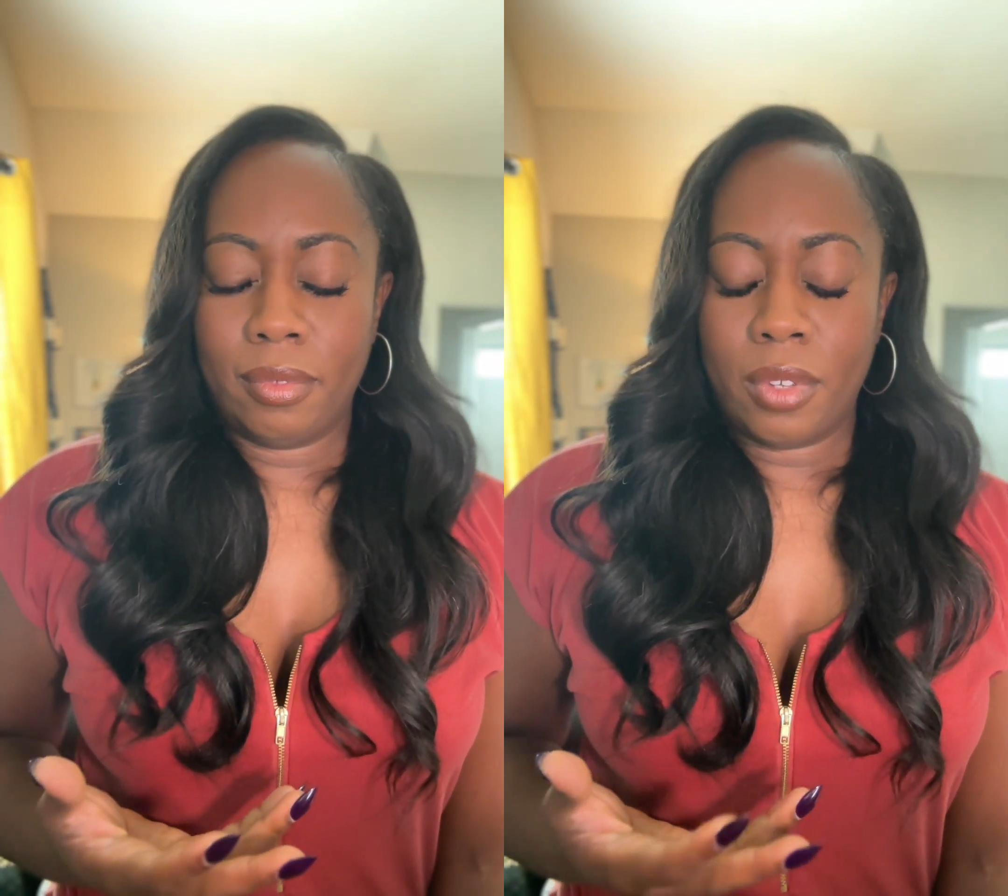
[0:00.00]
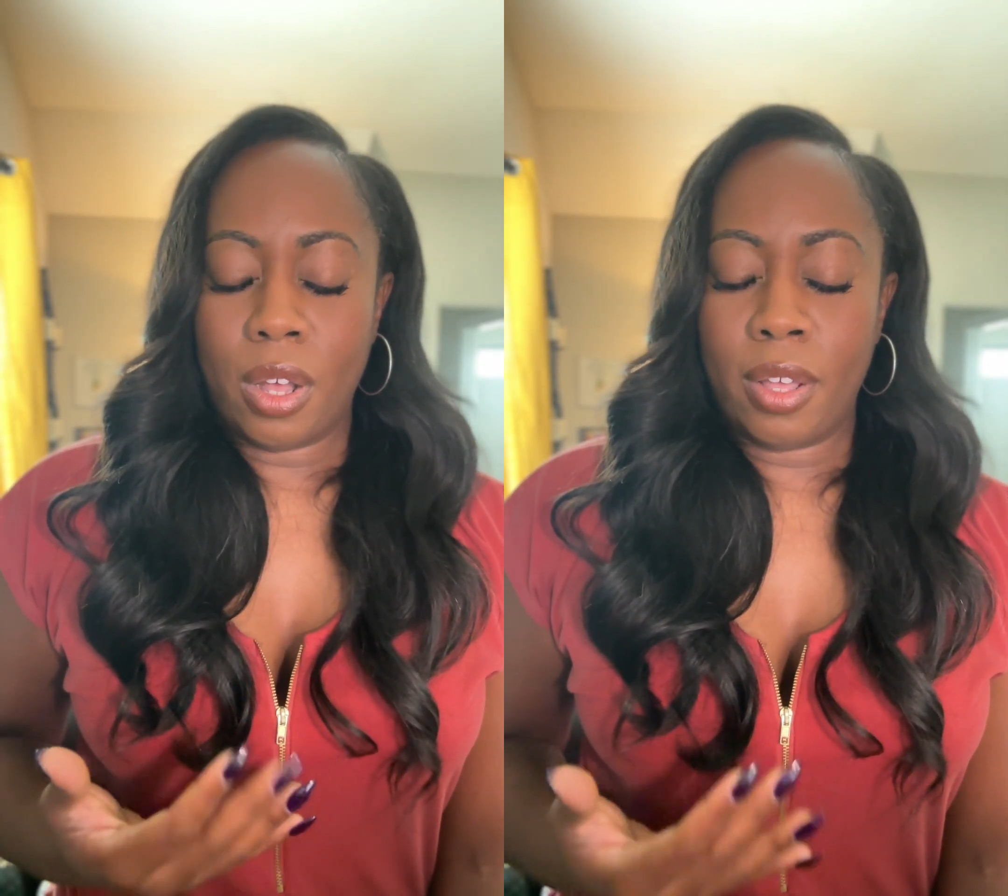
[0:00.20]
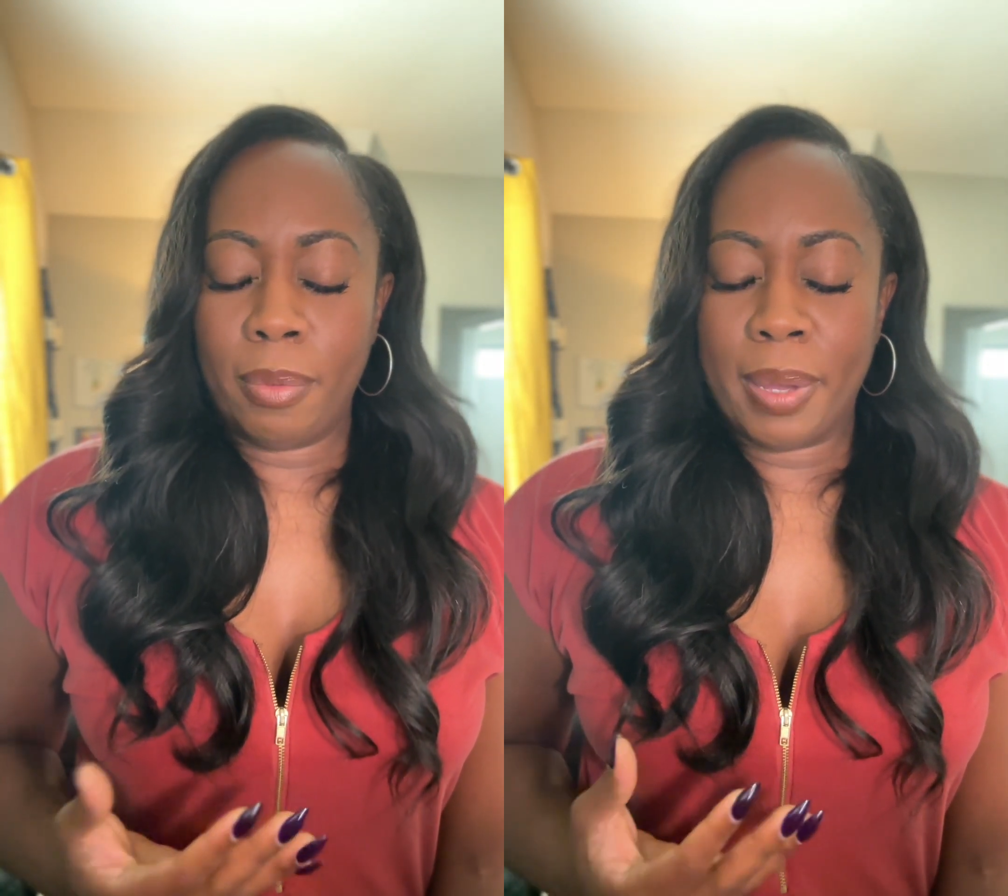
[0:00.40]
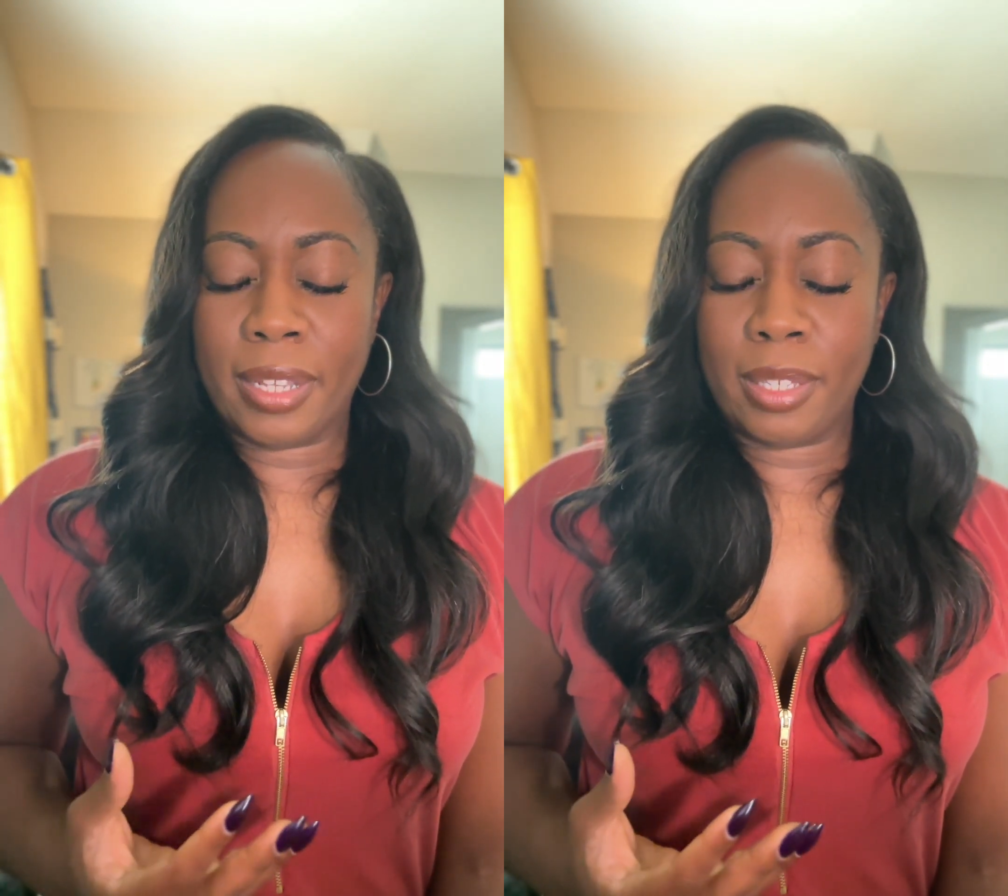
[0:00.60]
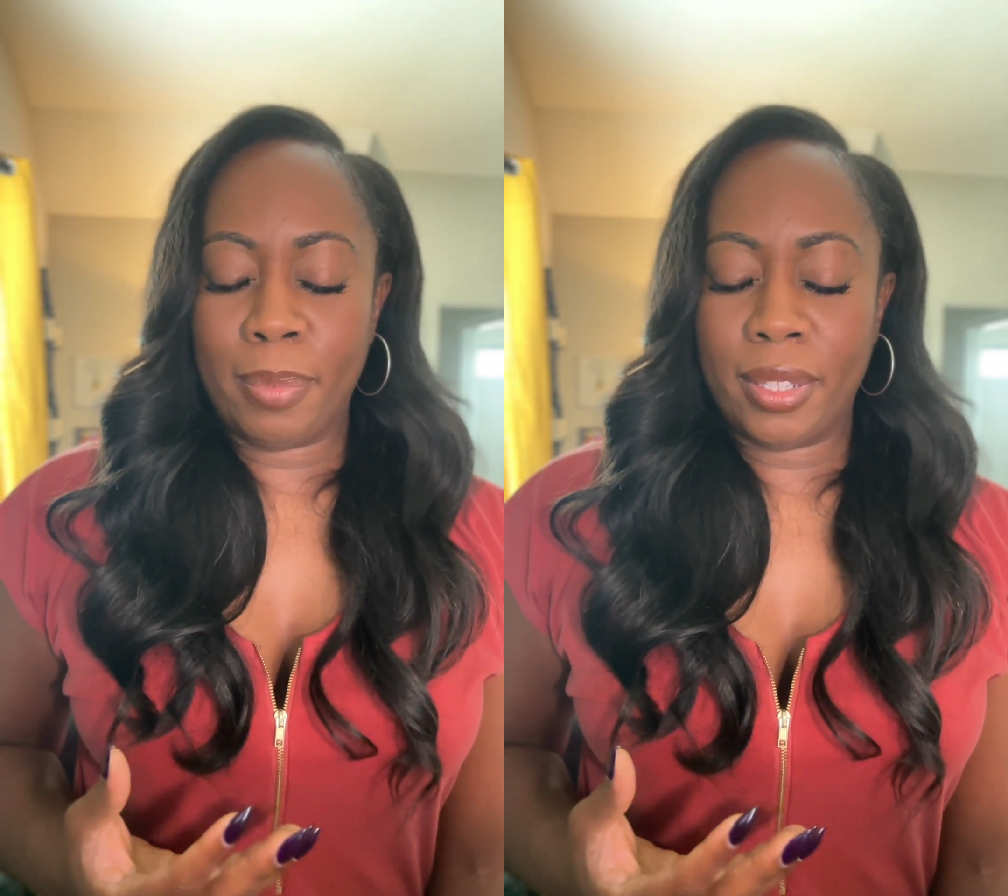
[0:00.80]
all the
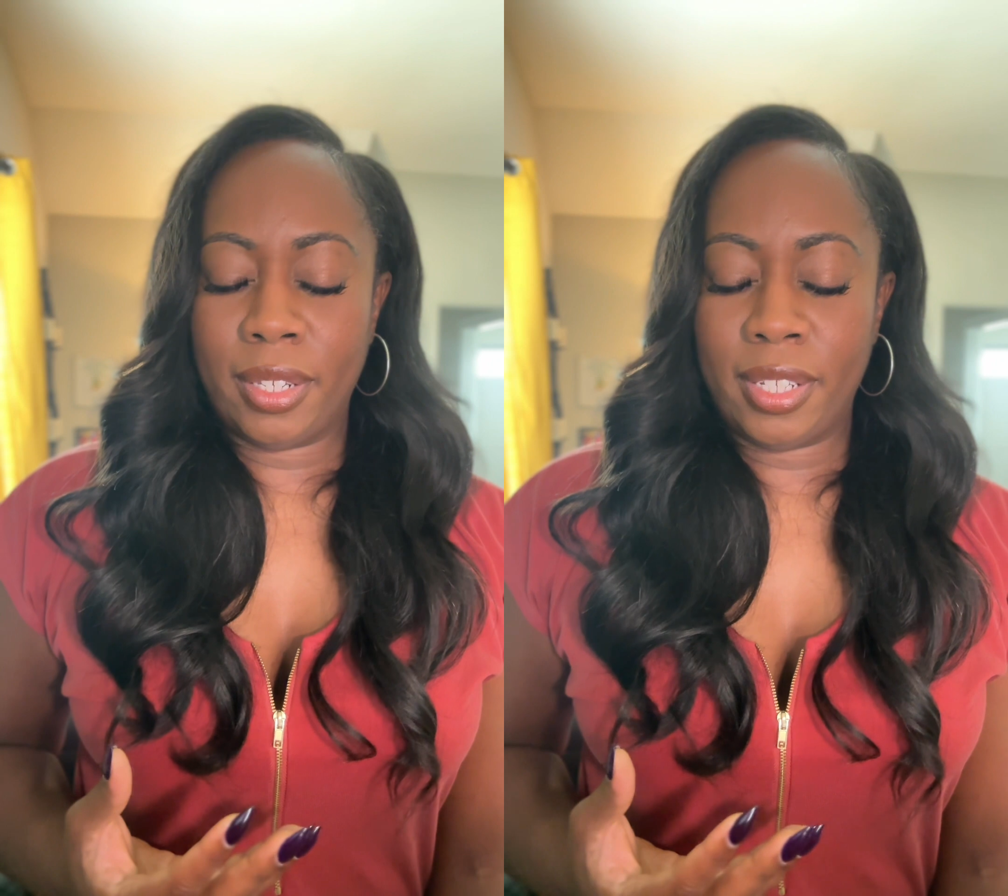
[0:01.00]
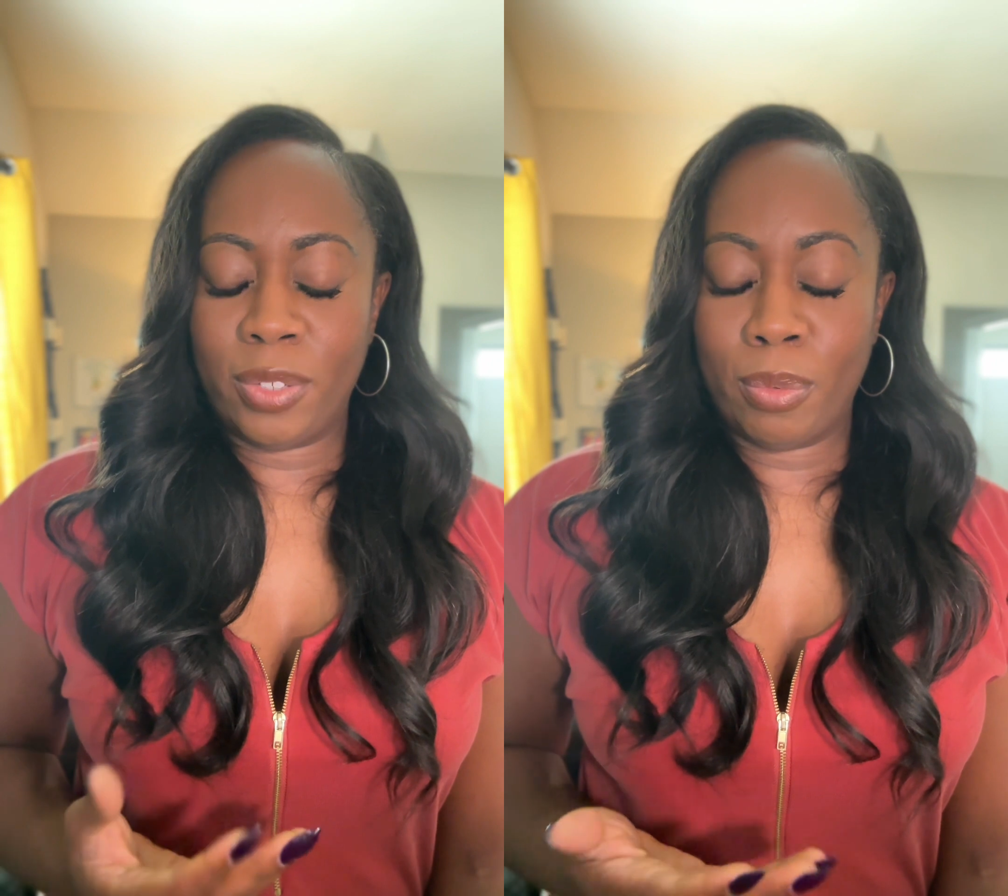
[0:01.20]
possibilities,